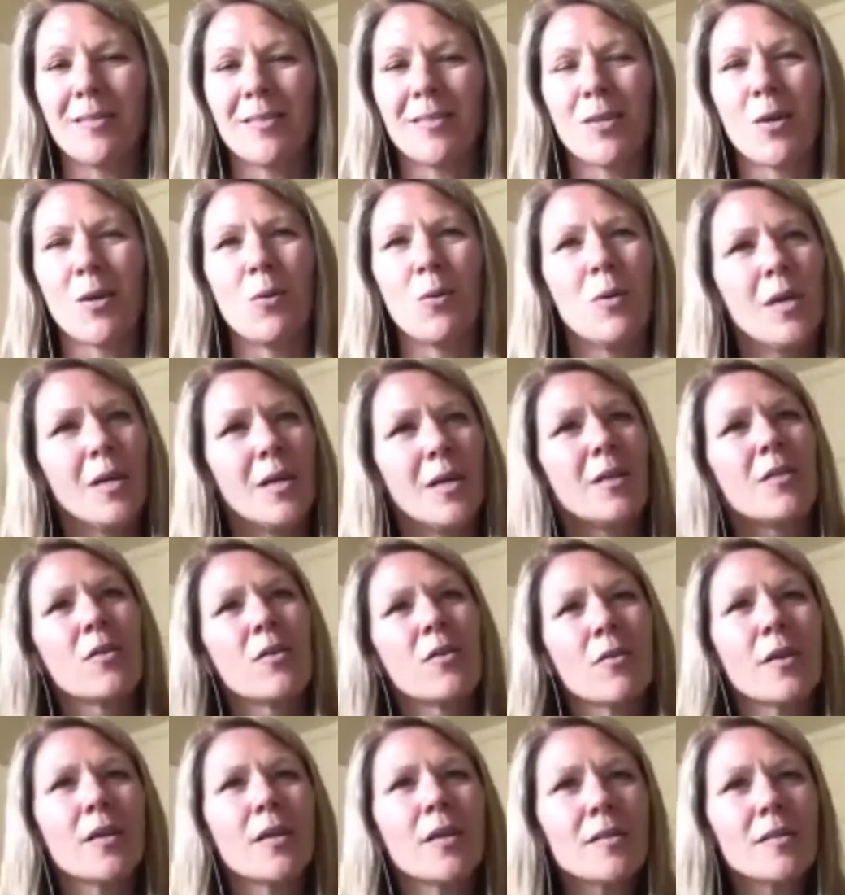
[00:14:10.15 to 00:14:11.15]
So
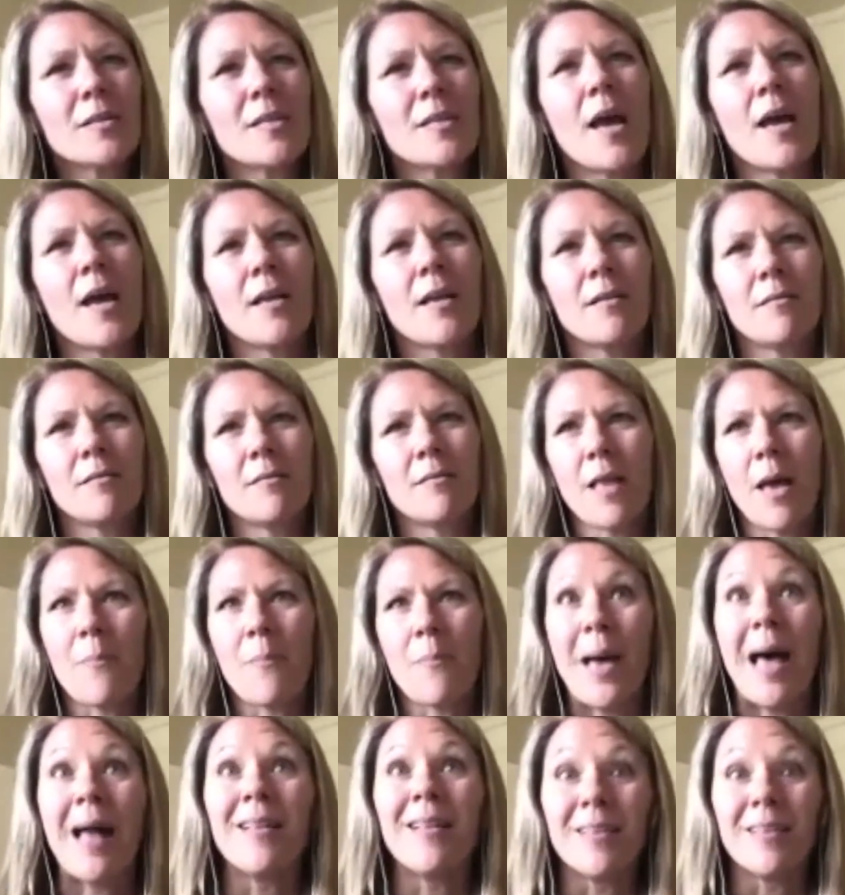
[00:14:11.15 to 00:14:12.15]
there is that
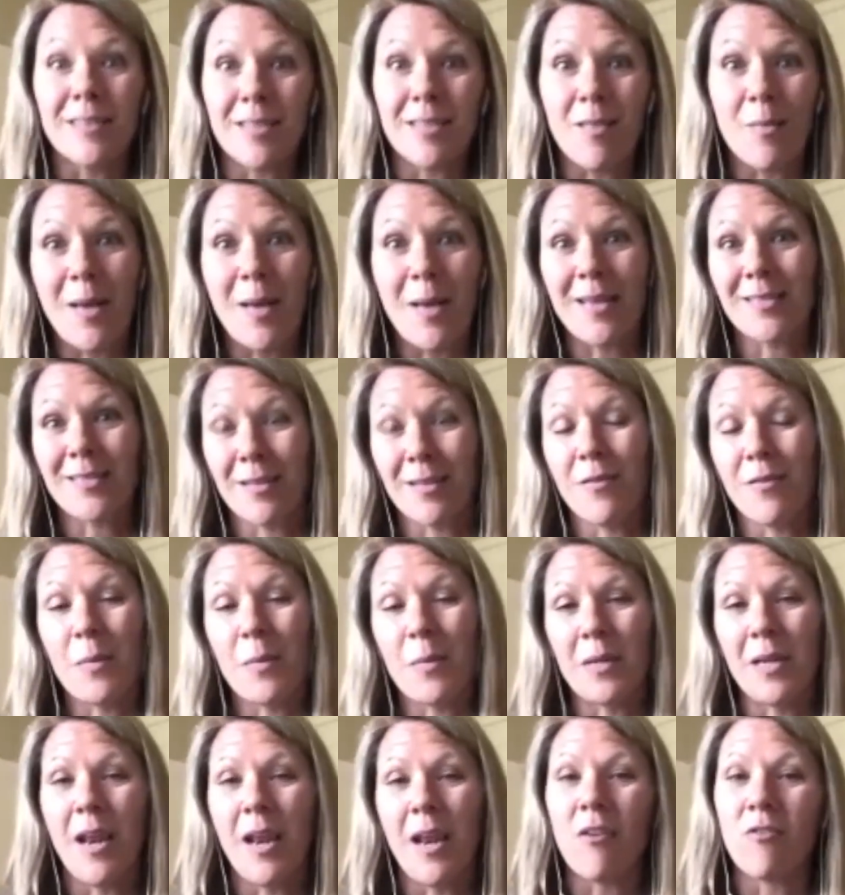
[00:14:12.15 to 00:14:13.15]
balance of the masculine
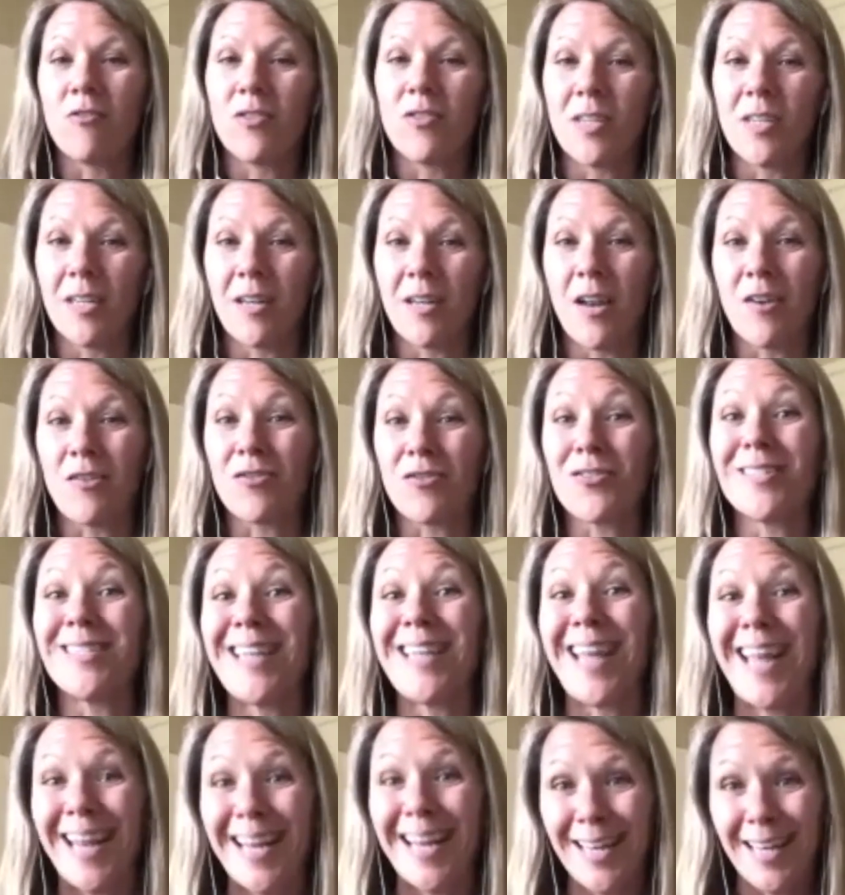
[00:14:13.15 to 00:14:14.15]
and feminine energy, and
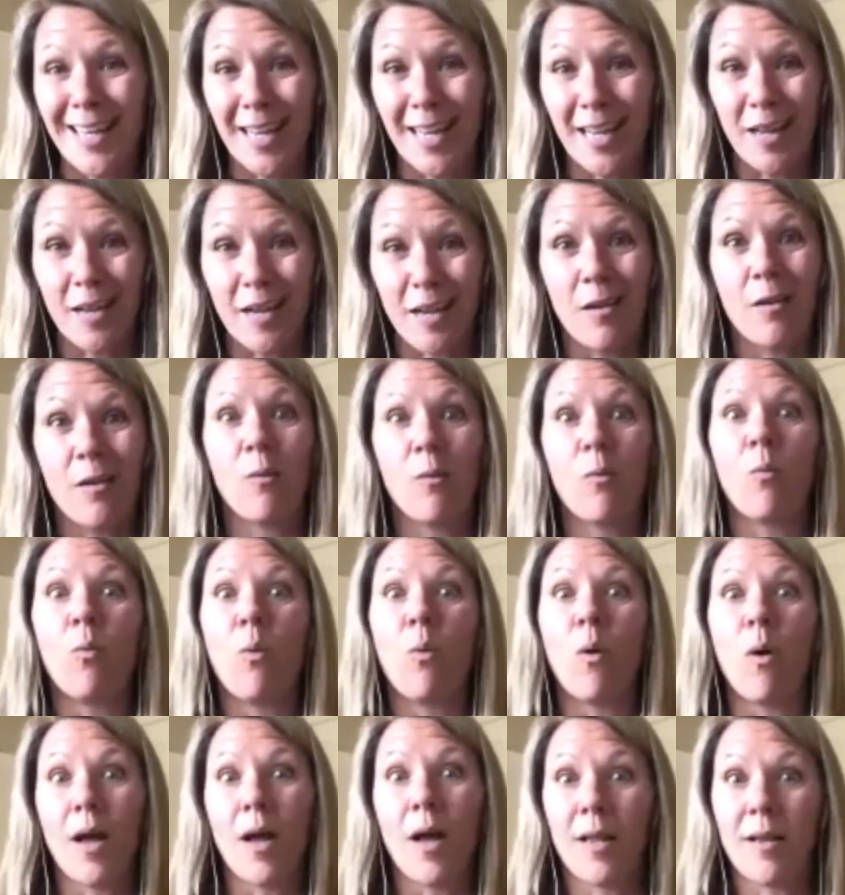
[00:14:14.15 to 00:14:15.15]
understanding
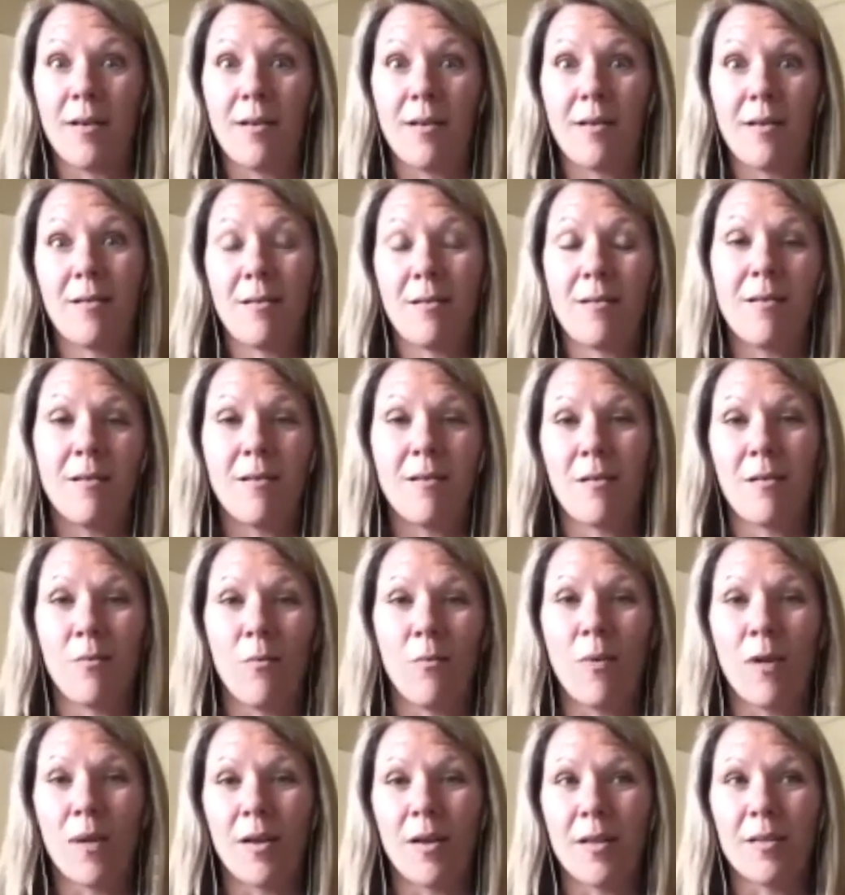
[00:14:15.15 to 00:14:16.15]
what
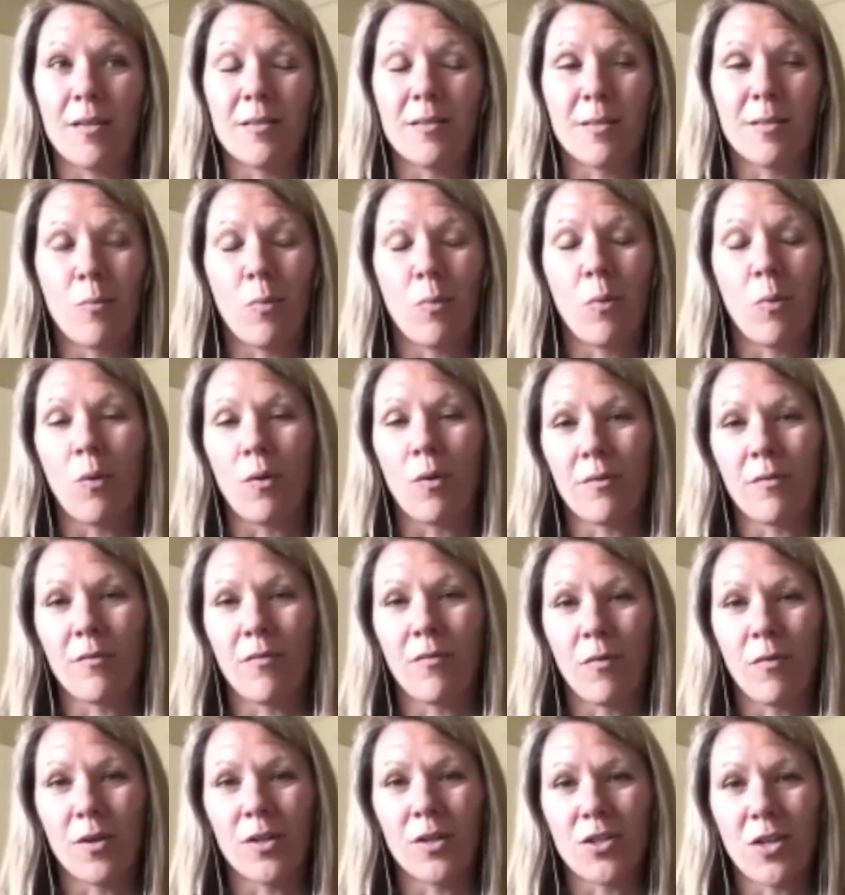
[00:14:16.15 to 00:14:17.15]
is important
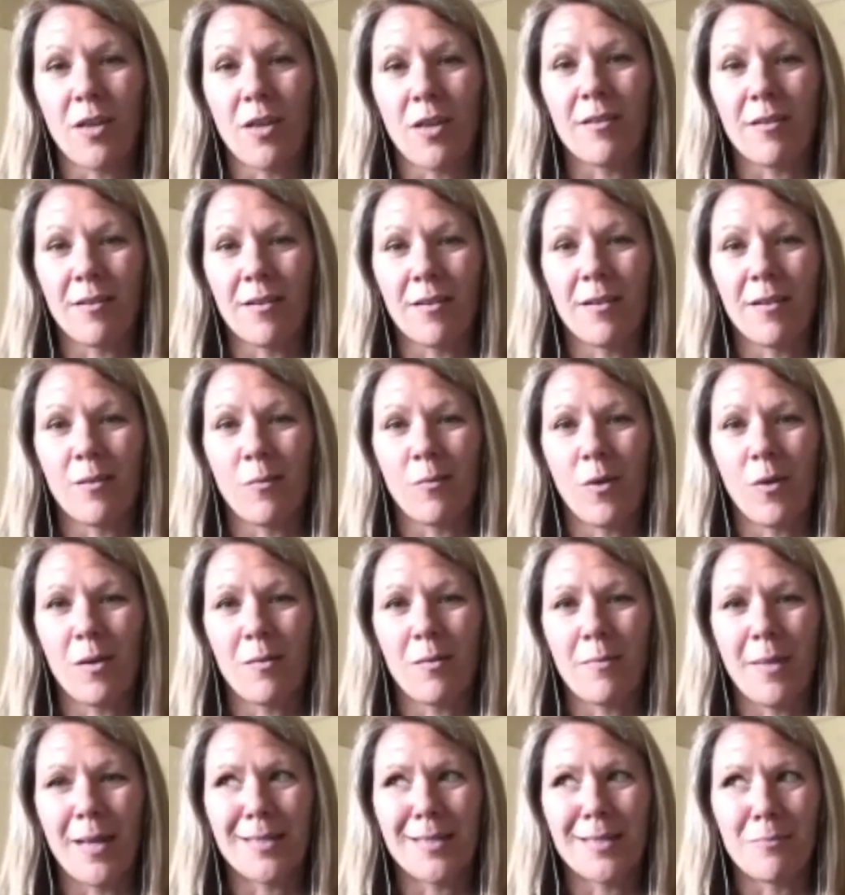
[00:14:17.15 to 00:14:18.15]
for each other and what
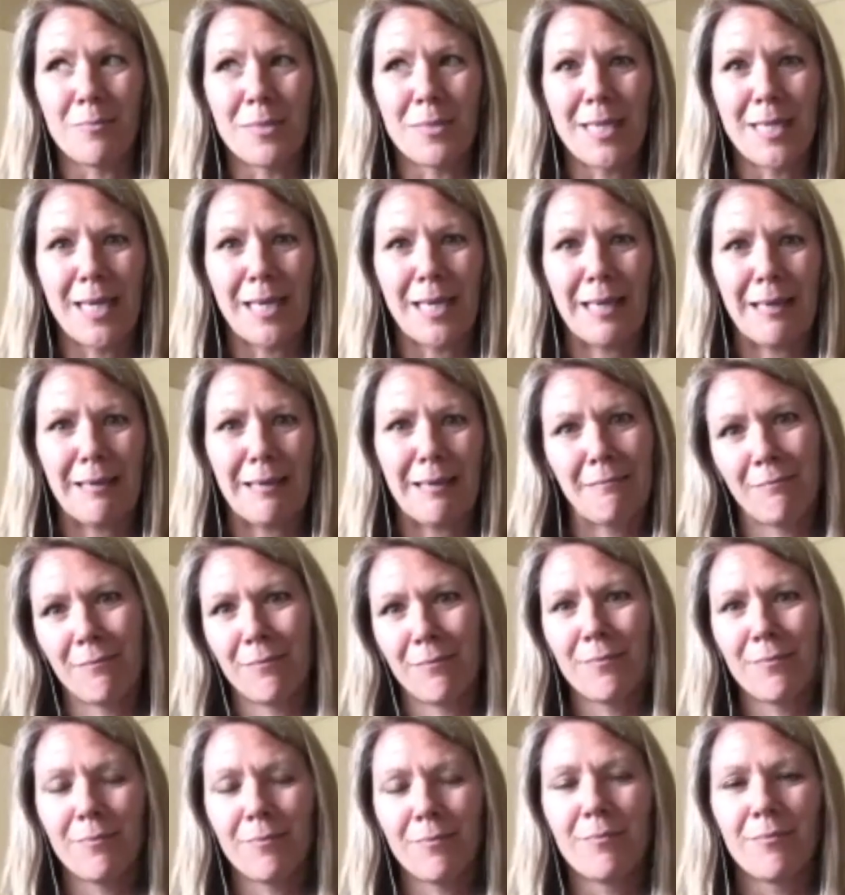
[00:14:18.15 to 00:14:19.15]
makes them tick.
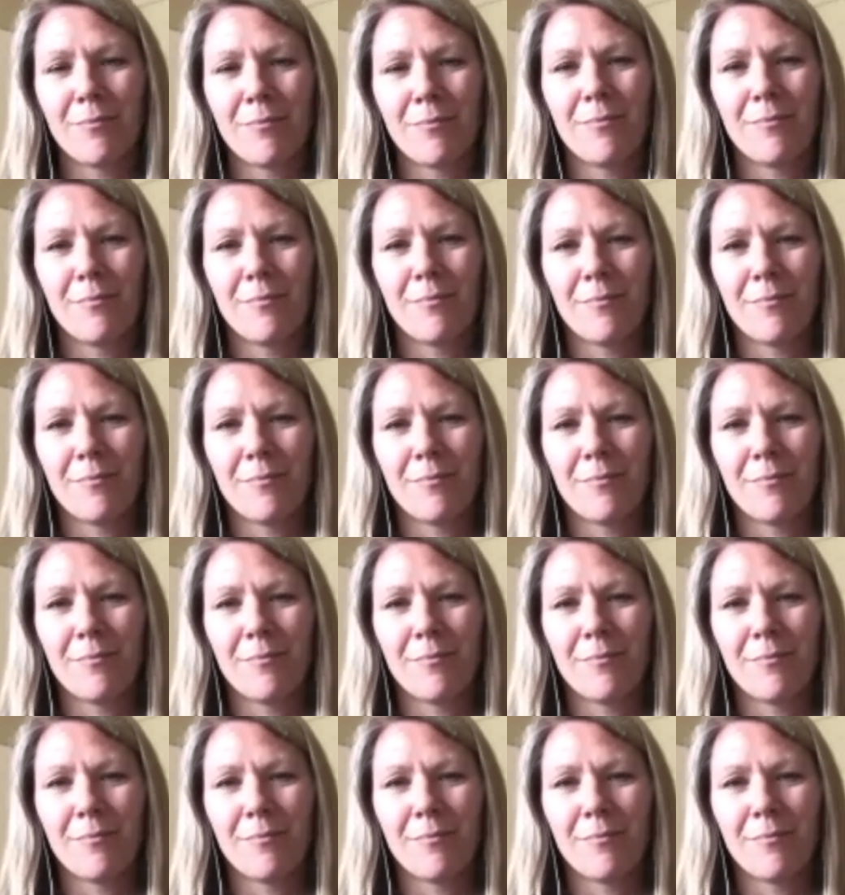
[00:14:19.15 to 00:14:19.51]
For